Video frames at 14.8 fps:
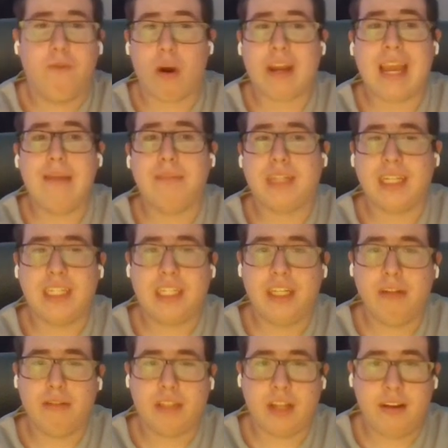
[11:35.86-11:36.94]
4 games against
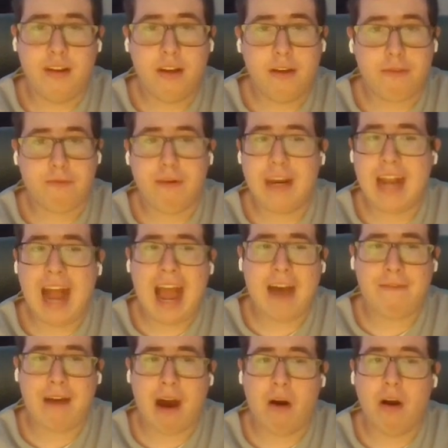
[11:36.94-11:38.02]
Houston,
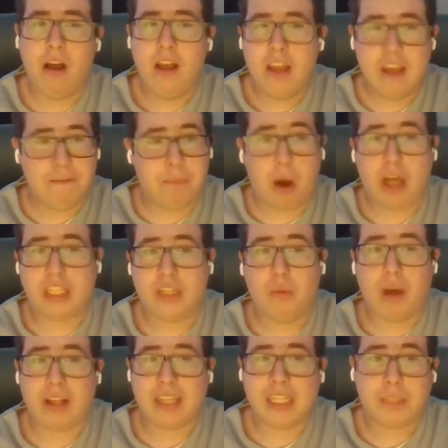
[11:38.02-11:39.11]
3.5 out. If
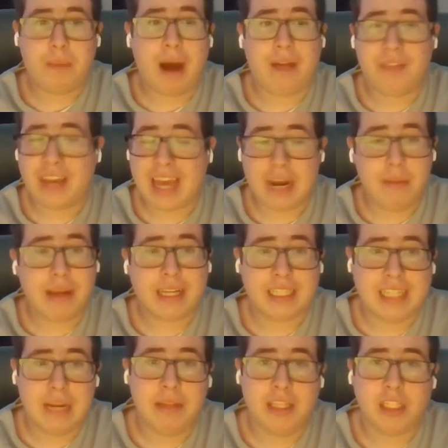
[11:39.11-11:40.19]
Boston want this spot, they got to make a
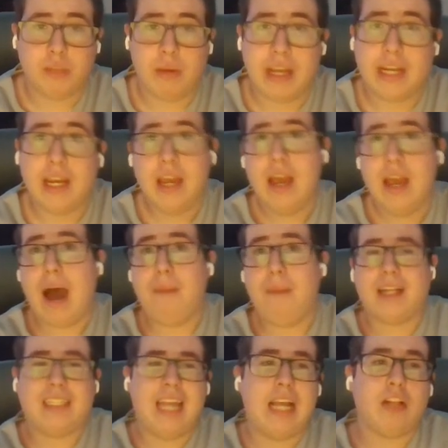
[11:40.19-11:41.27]
statement this week. I'm
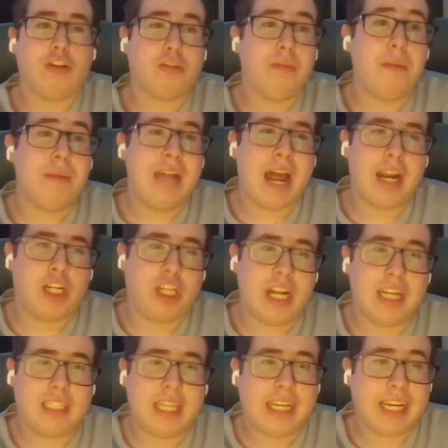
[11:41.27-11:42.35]
not saying there's maybe not a
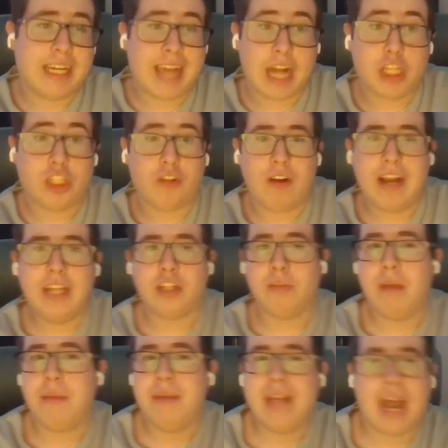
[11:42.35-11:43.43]
chance they could catch the Rays
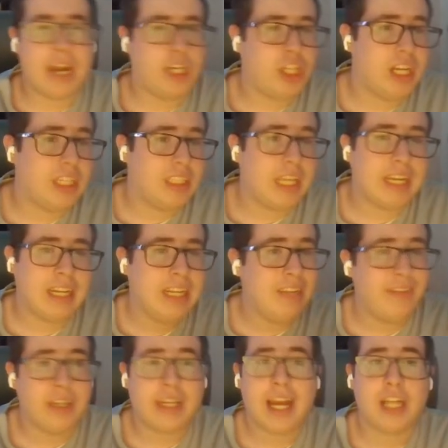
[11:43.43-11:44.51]
or maybe not a chance they could
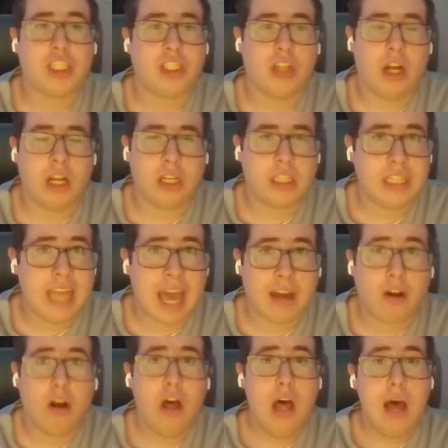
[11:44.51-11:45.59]
even catch
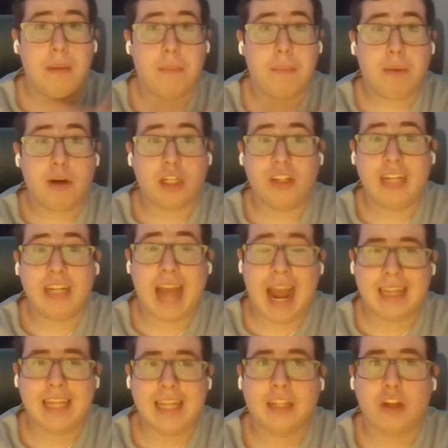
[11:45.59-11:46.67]
Seattle. But personally,
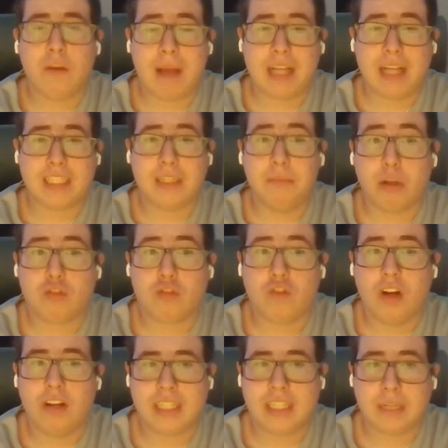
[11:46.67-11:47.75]
I think their best and most
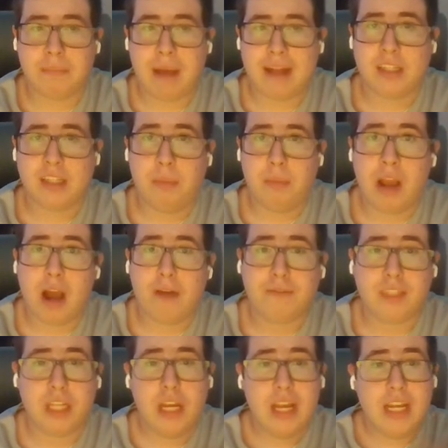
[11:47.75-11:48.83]
realistic path to the
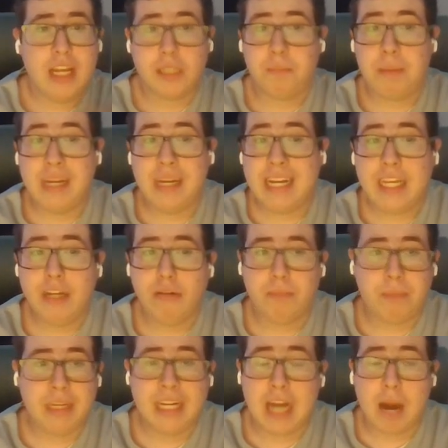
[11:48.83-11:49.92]
playoffs is
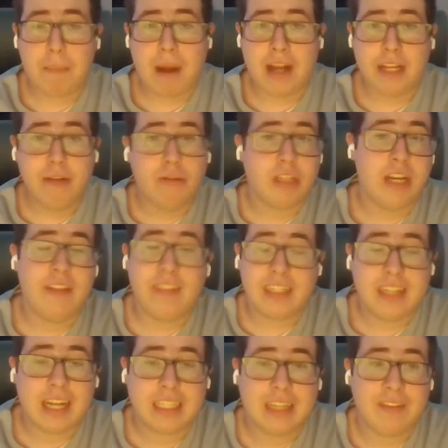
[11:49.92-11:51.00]
beating up on Houston in
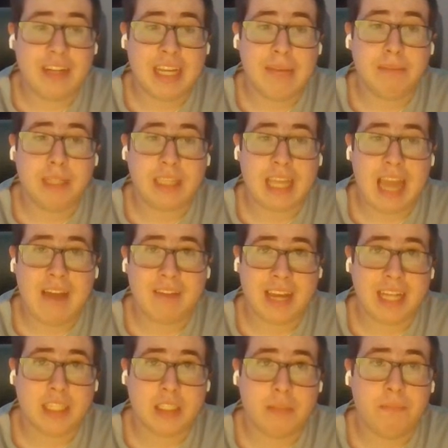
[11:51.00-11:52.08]
these 7 games that they have
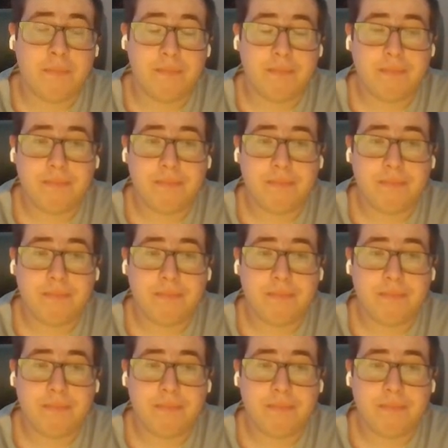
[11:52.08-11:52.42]
against them.